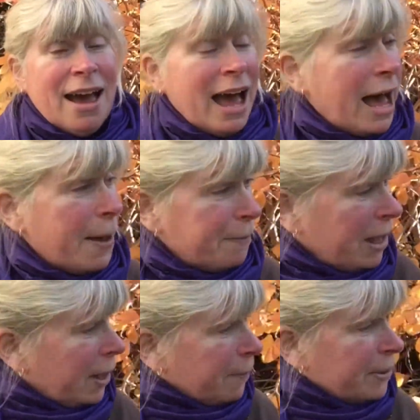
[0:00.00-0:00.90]

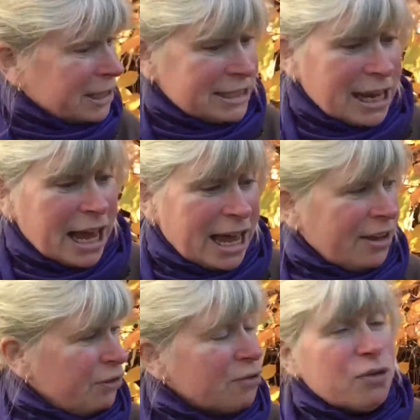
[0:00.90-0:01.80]
But
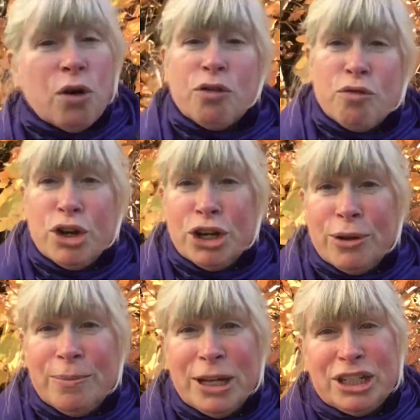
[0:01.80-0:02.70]
if you've got the room,